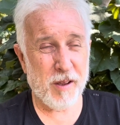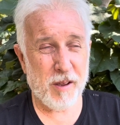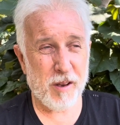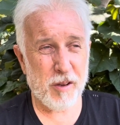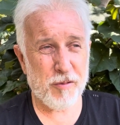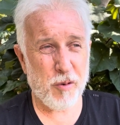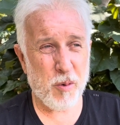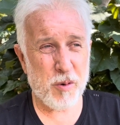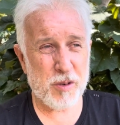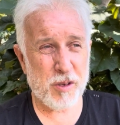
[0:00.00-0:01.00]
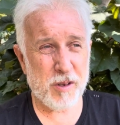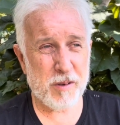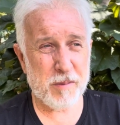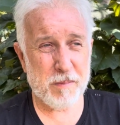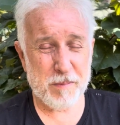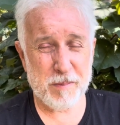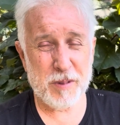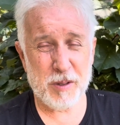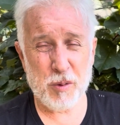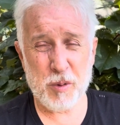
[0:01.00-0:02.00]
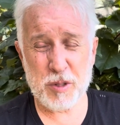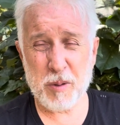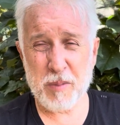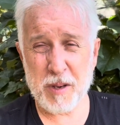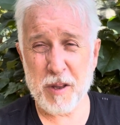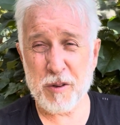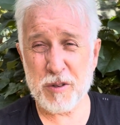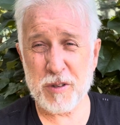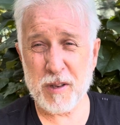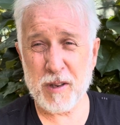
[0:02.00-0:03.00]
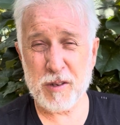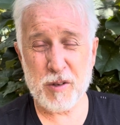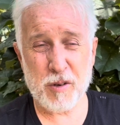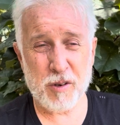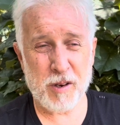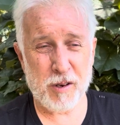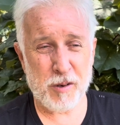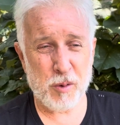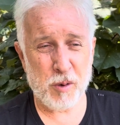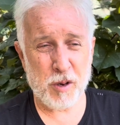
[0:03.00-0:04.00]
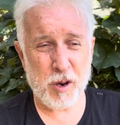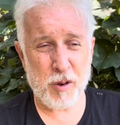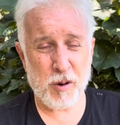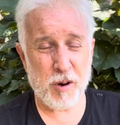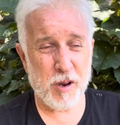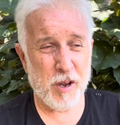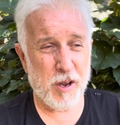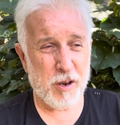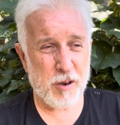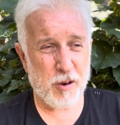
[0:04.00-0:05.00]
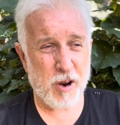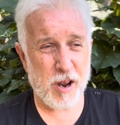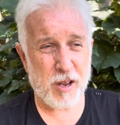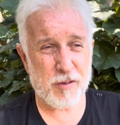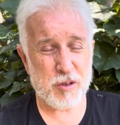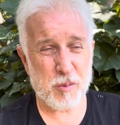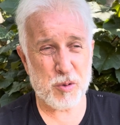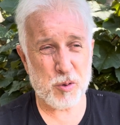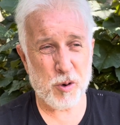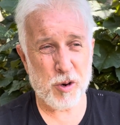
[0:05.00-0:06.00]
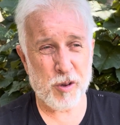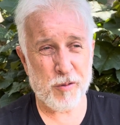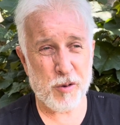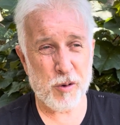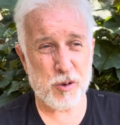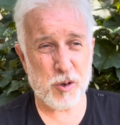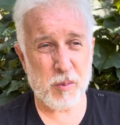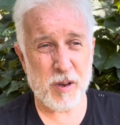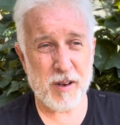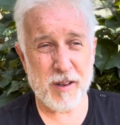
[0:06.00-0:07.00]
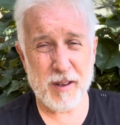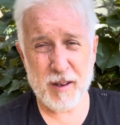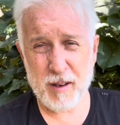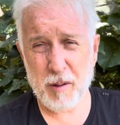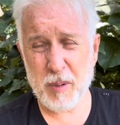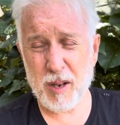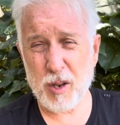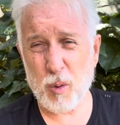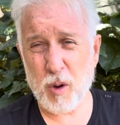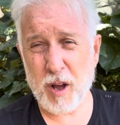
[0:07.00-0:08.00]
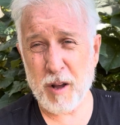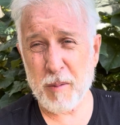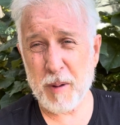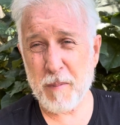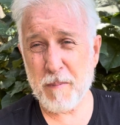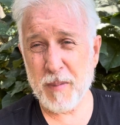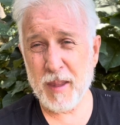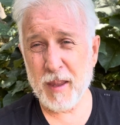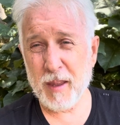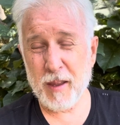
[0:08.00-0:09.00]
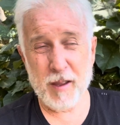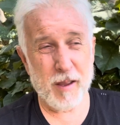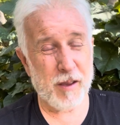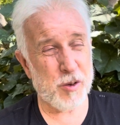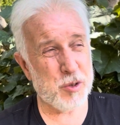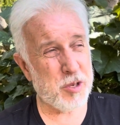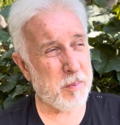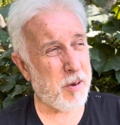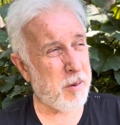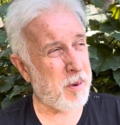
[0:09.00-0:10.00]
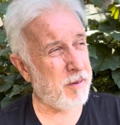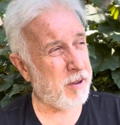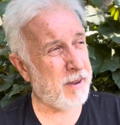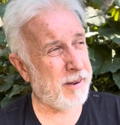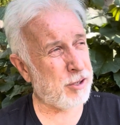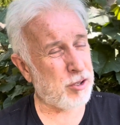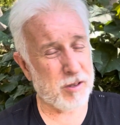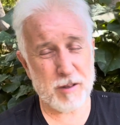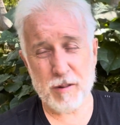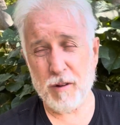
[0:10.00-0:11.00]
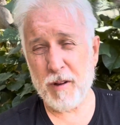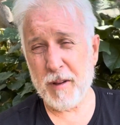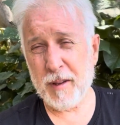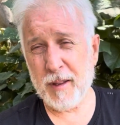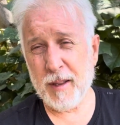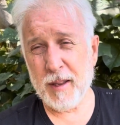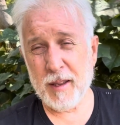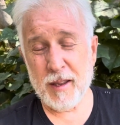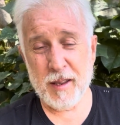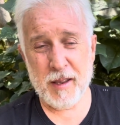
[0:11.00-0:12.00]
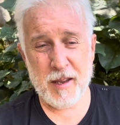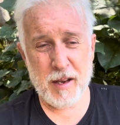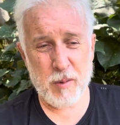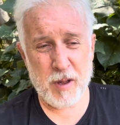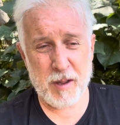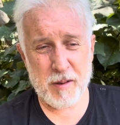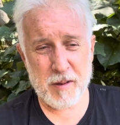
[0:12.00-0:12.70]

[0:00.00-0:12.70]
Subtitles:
I look forward to doing something else and doing another hike of some sort in the future. But it'll be a little while, but I used up all my vacation. So anyway,